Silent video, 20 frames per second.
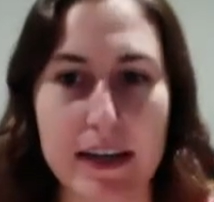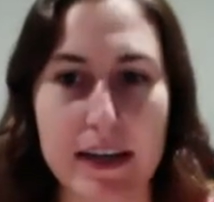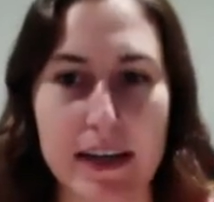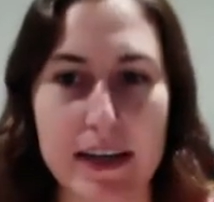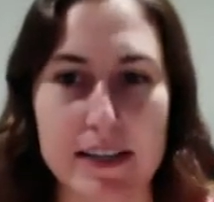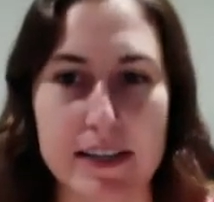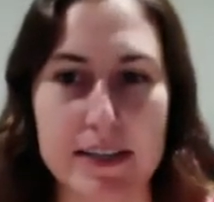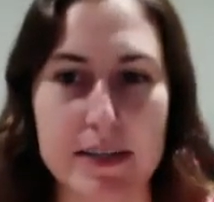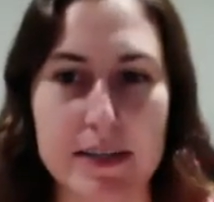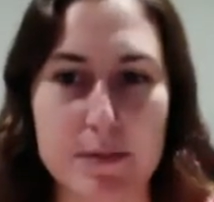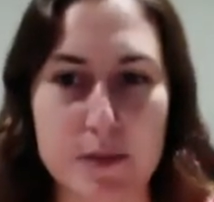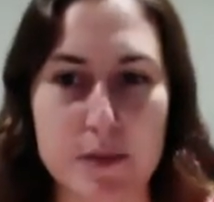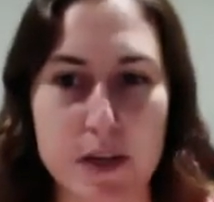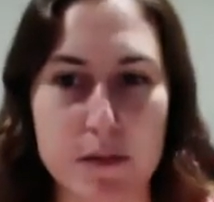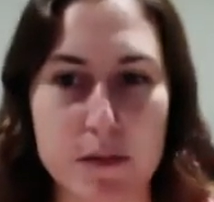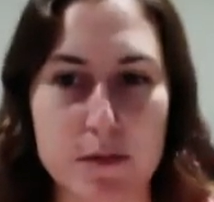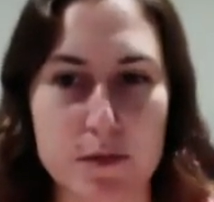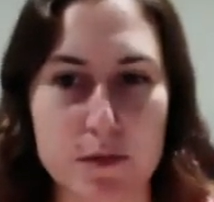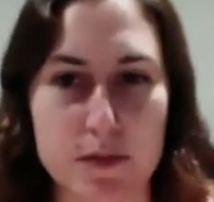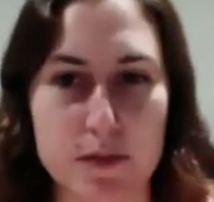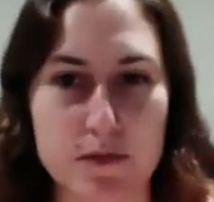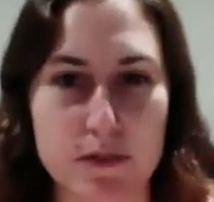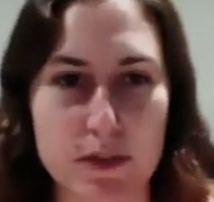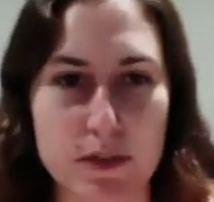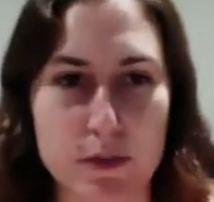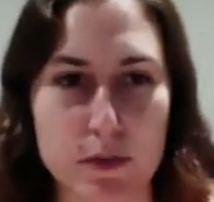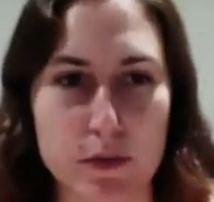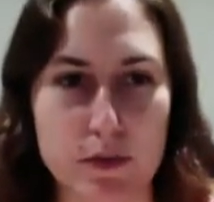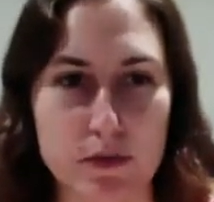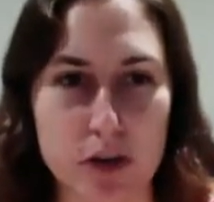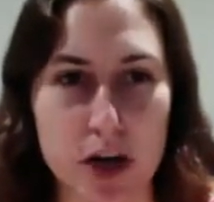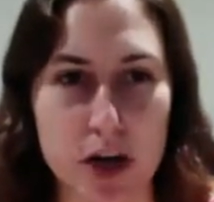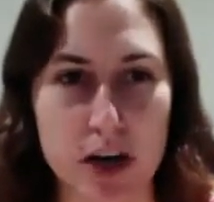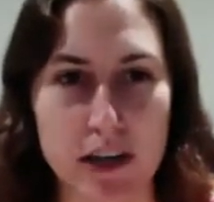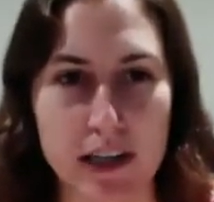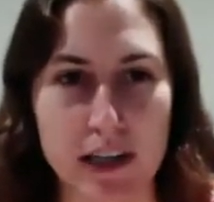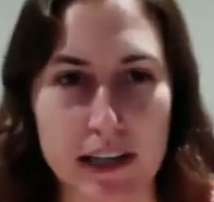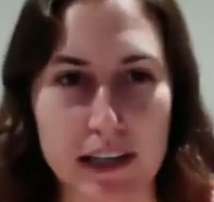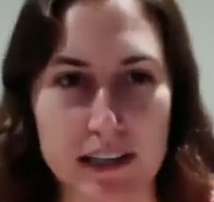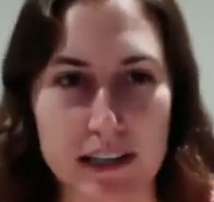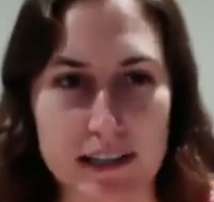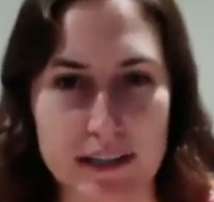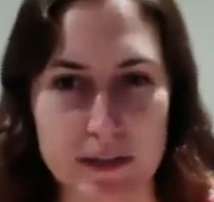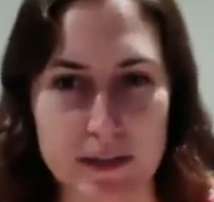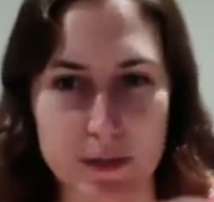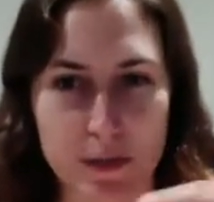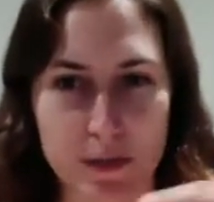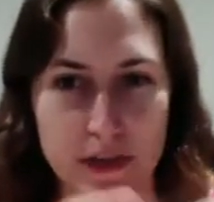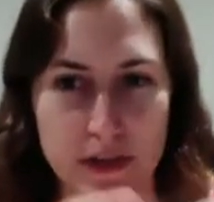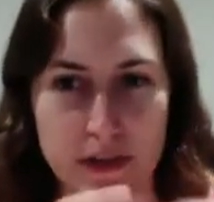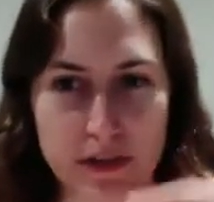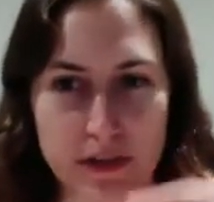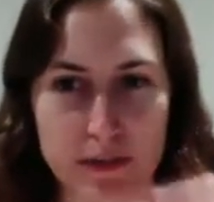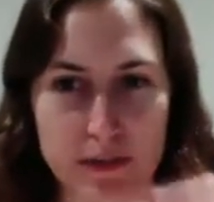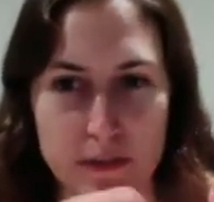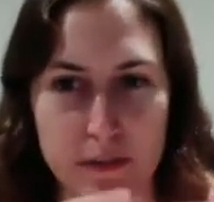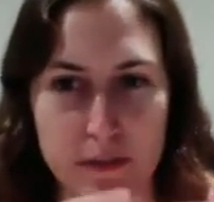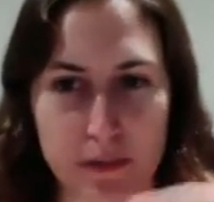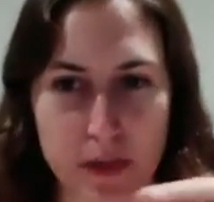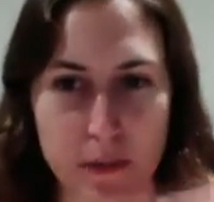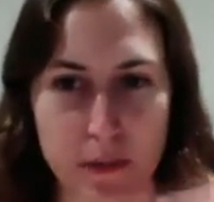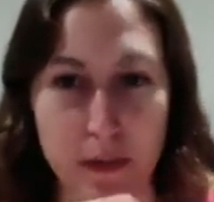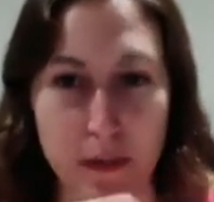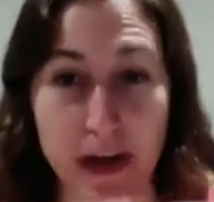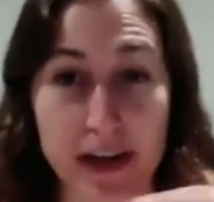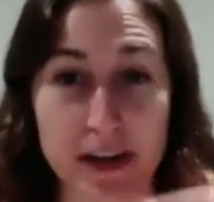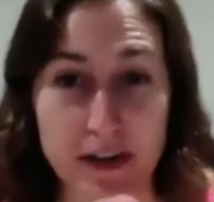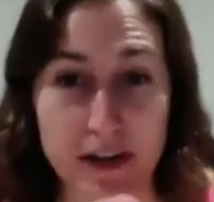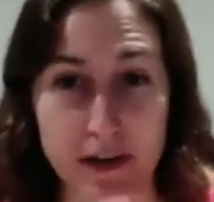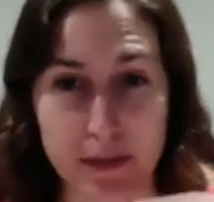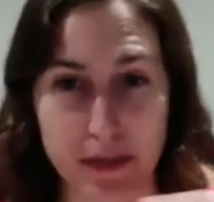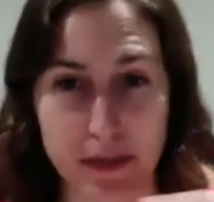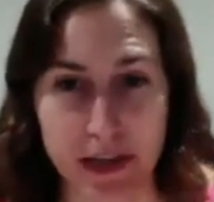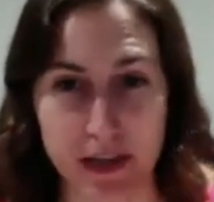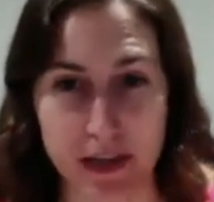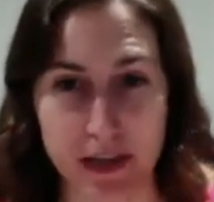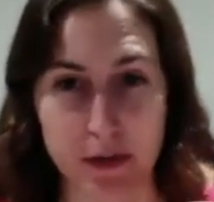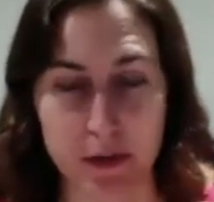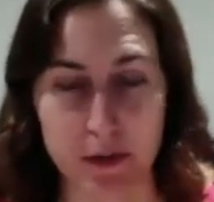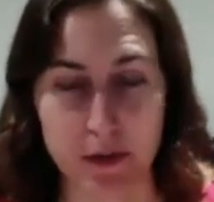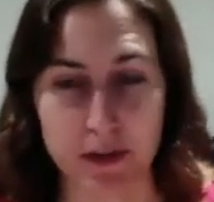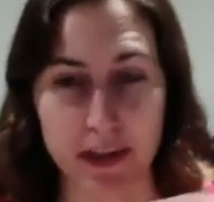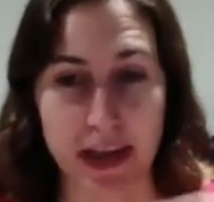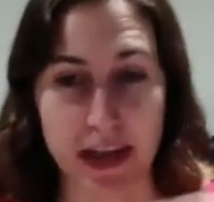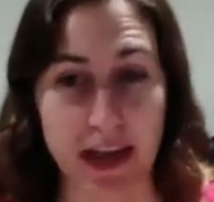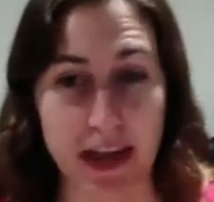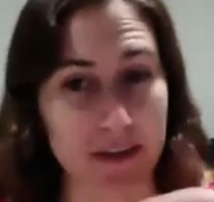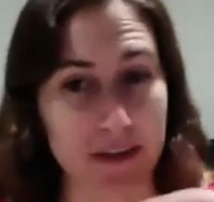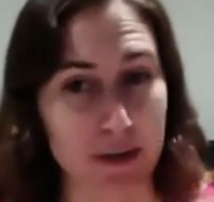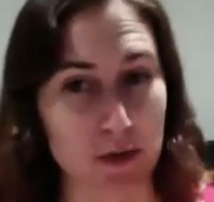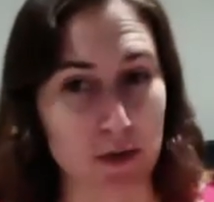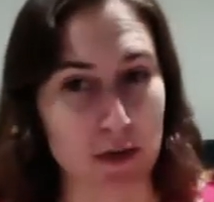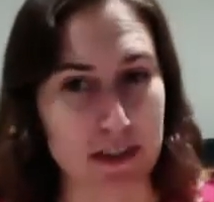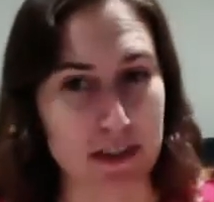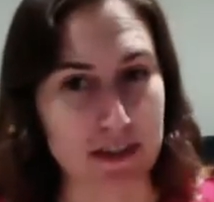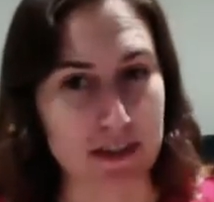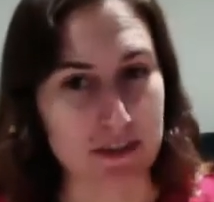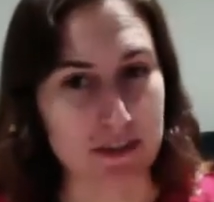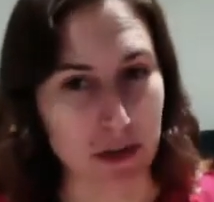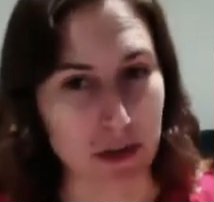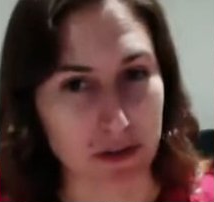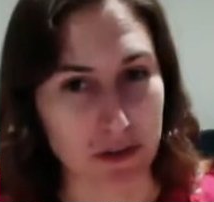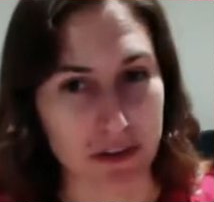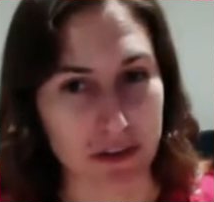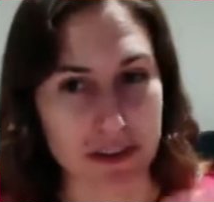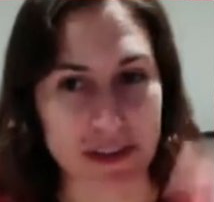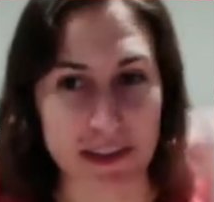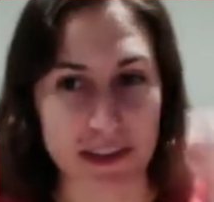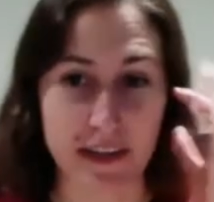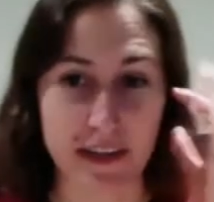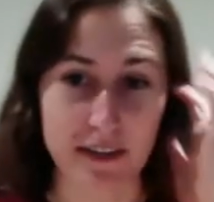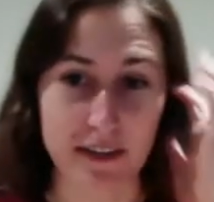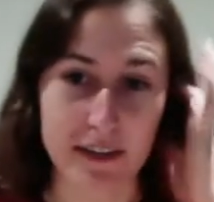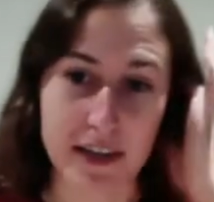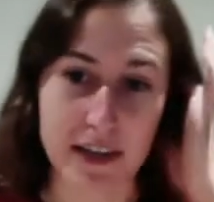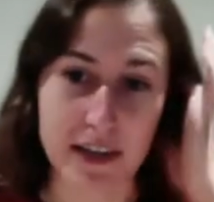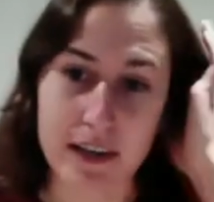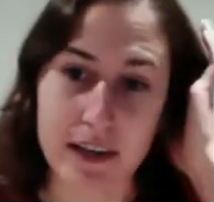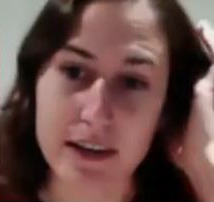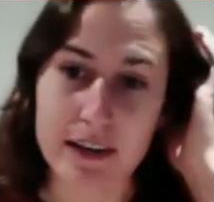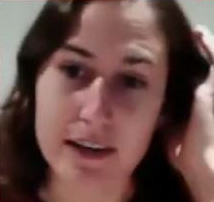And sometimes we've caught galaxies where there's a binary black hole where they haven't quite spiraled in together yet.